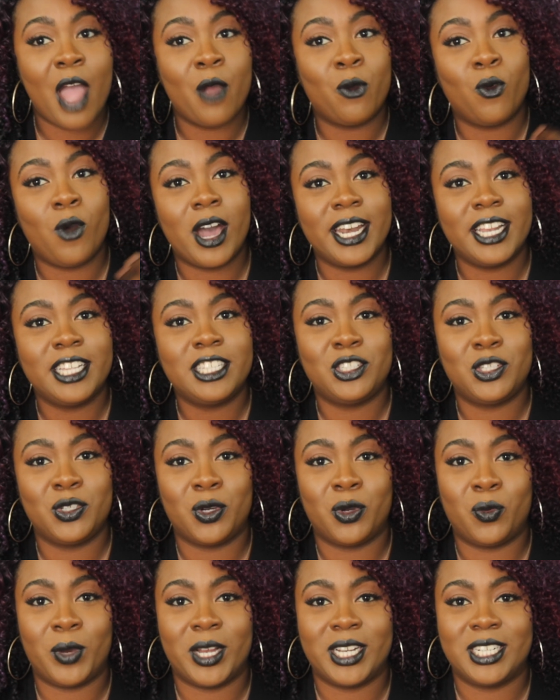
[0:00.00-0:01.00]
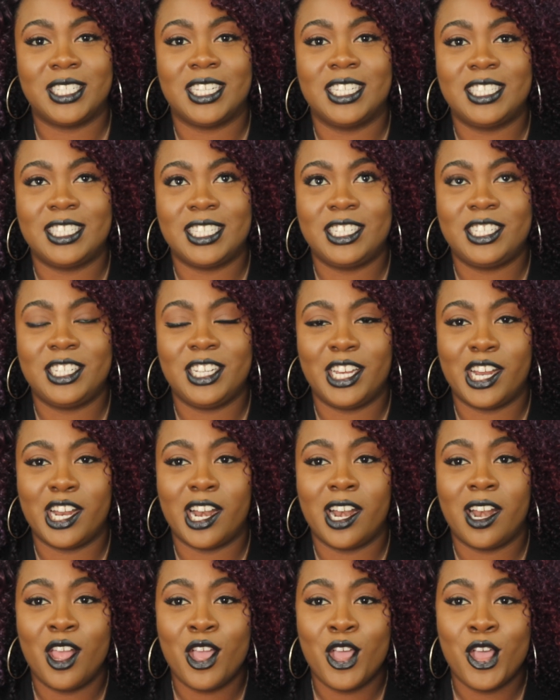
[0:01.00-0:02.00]
I wanted to do a wish list this
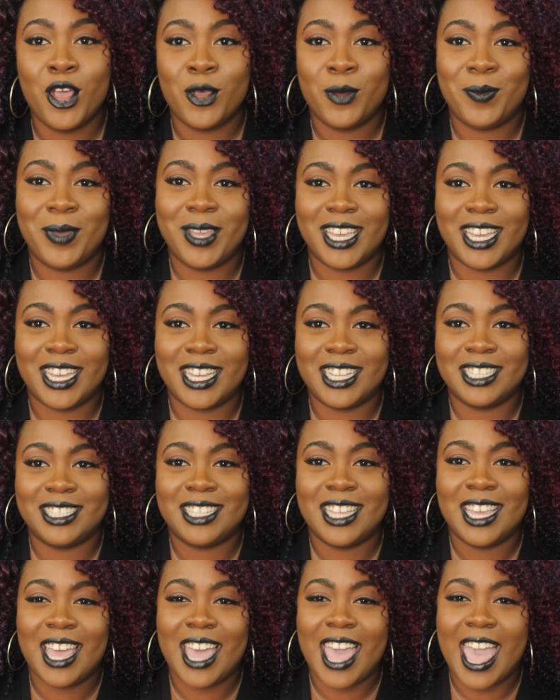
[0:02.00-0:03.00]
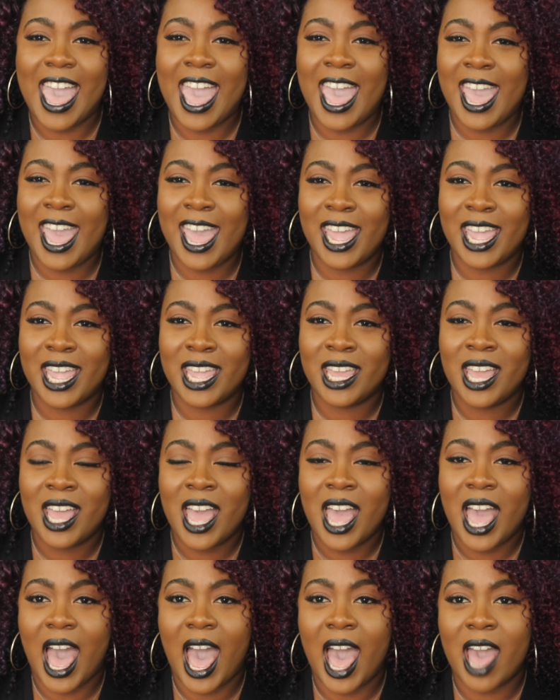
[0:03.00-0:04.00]
year because A
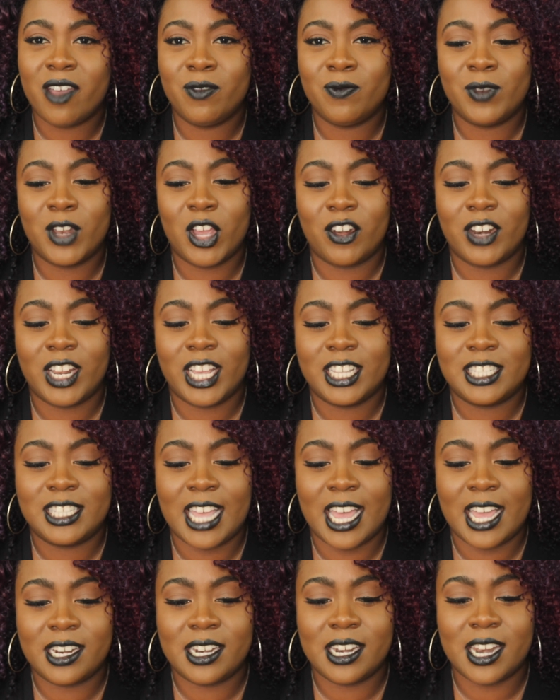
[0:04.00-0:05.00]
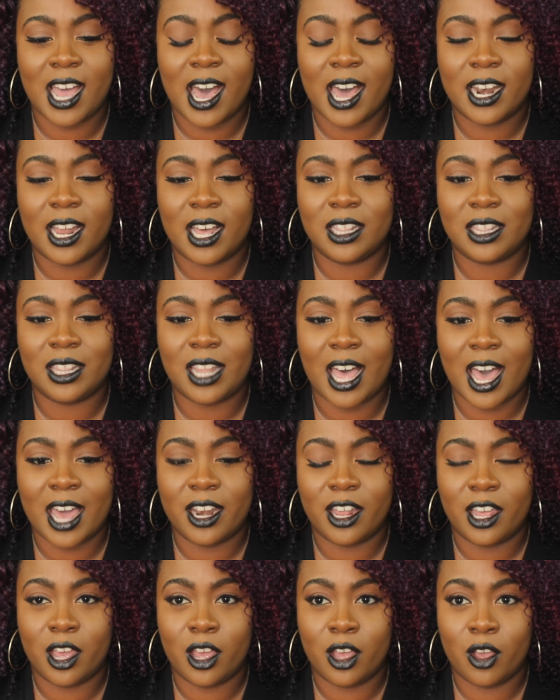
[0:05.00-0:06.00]
I've noticed that not a
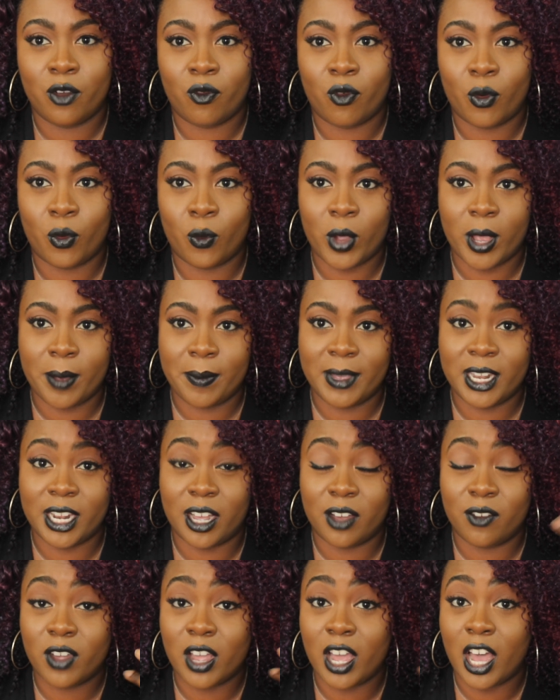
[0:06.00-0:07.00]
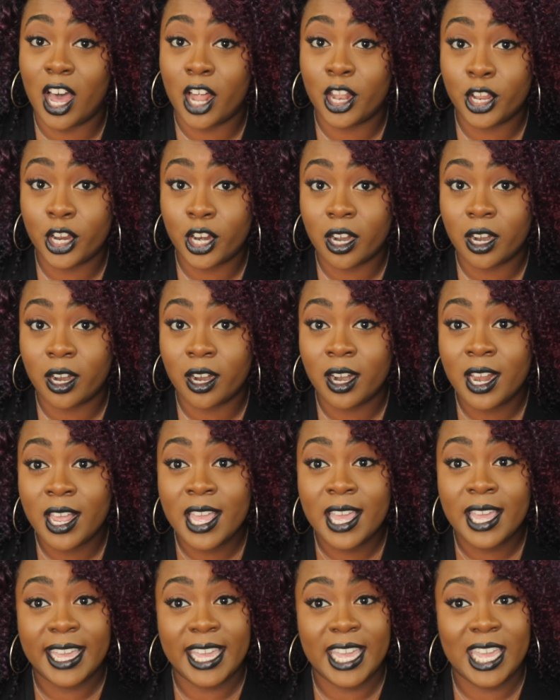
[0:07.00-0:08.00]
lot of women of color
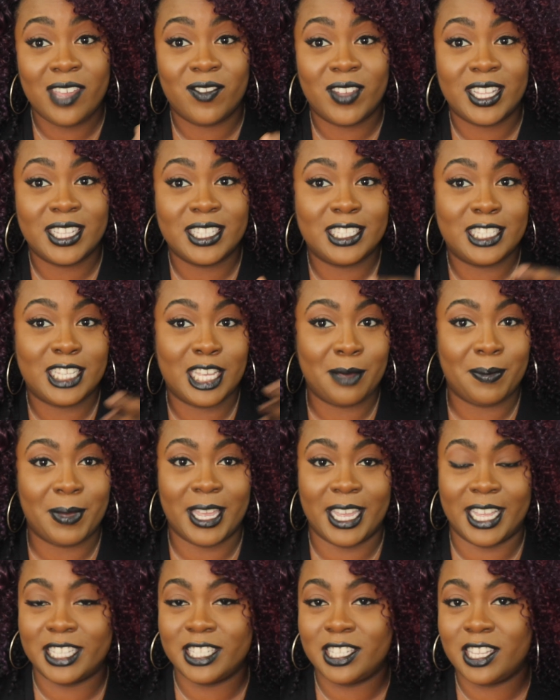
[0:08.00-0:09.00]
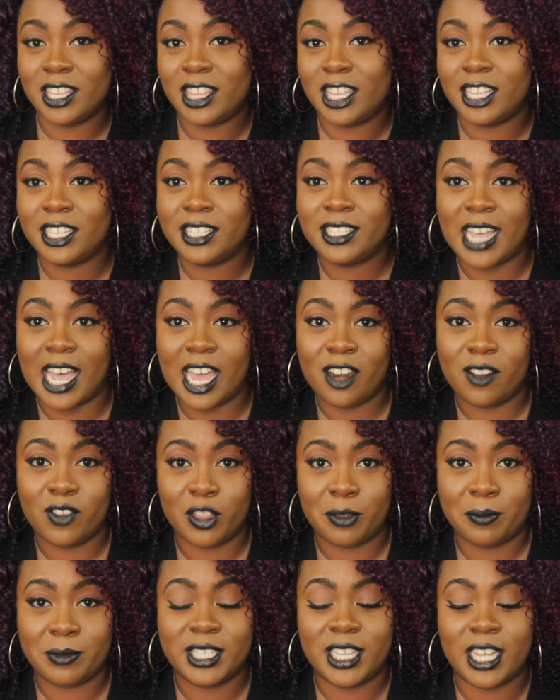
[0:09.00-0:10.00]
even dip into this side of
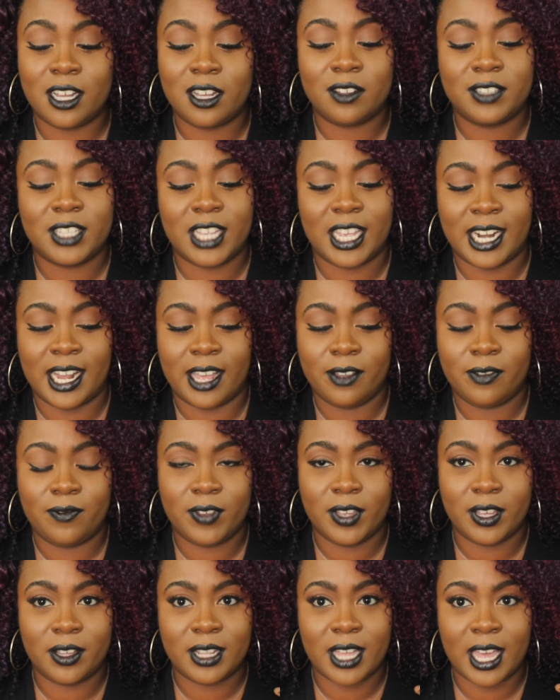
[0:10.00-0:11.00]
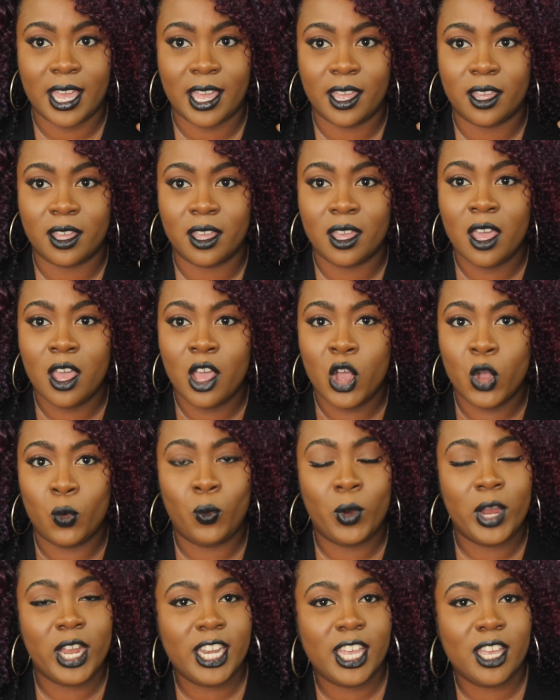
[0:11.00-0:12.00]
themselves. And I feel like
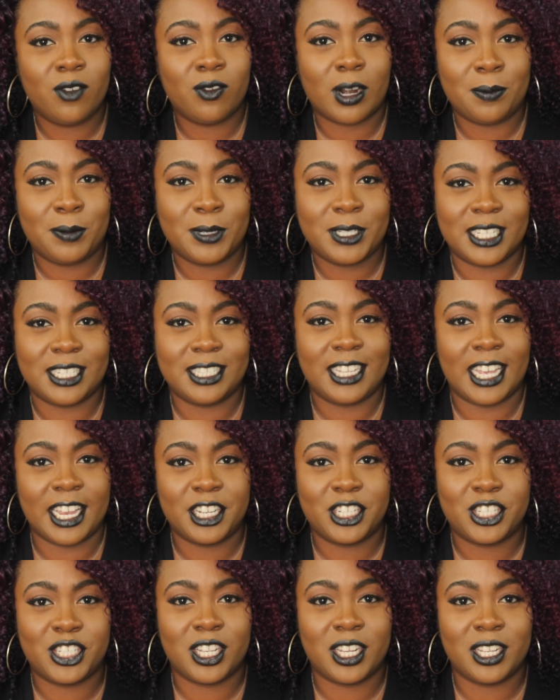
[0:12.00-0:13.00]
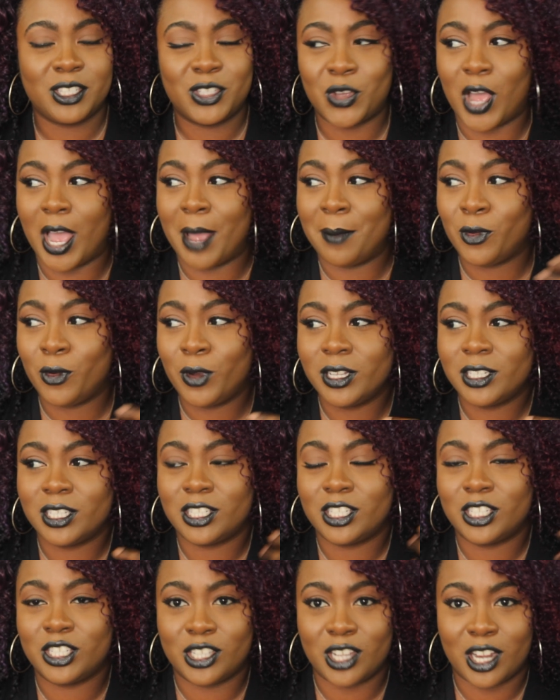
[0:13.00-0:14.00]
we need representation. So I'm going
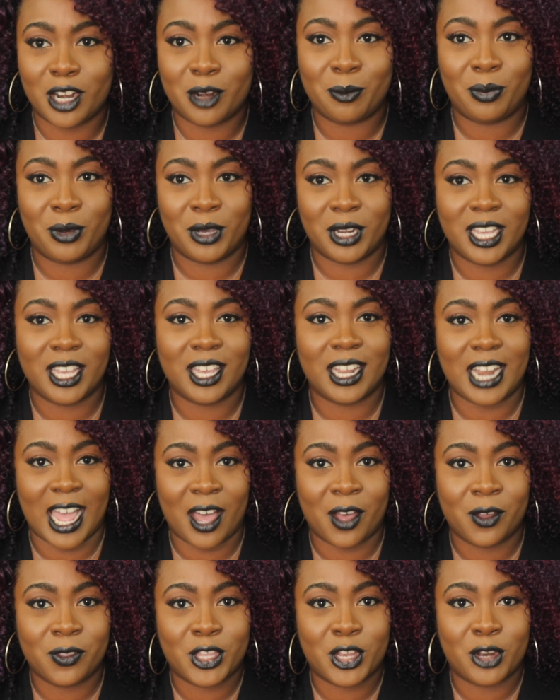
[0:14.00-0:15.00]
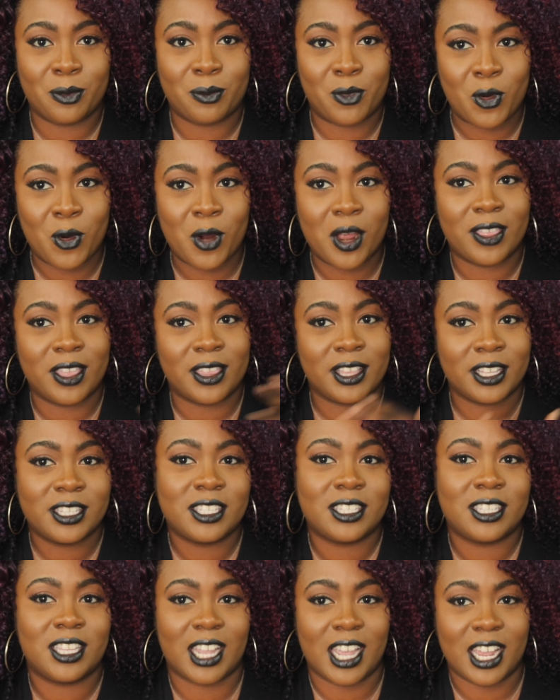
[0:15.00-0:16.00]
to start putting it out there more that
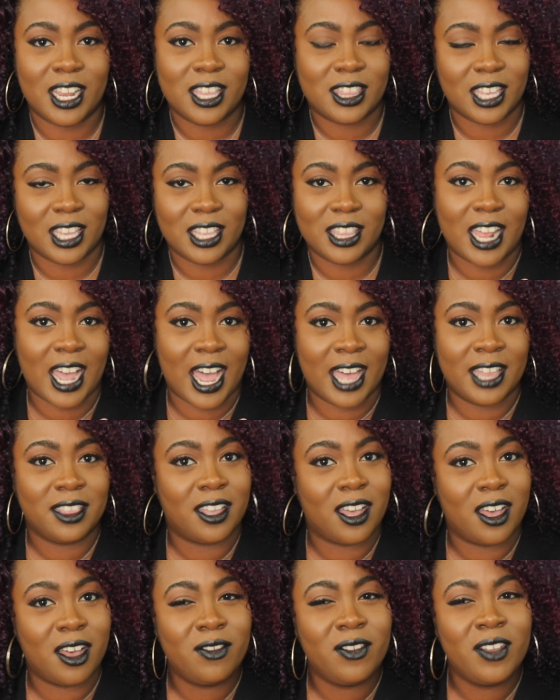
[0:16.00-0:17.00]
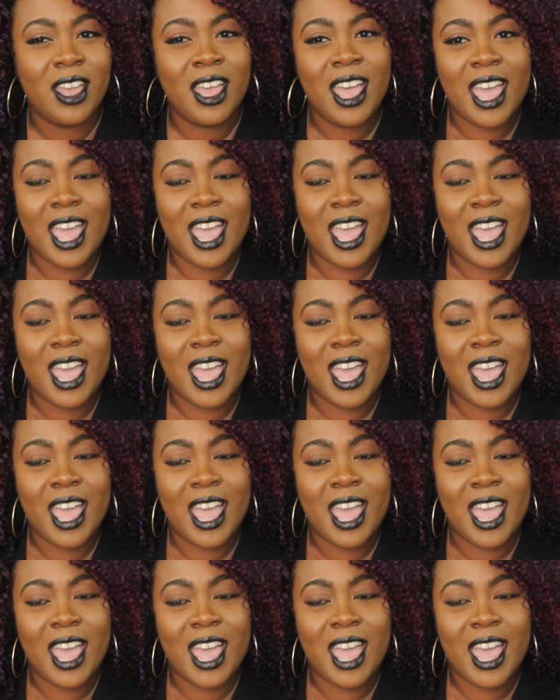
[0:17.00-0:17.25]
this is the kind of thing that I love.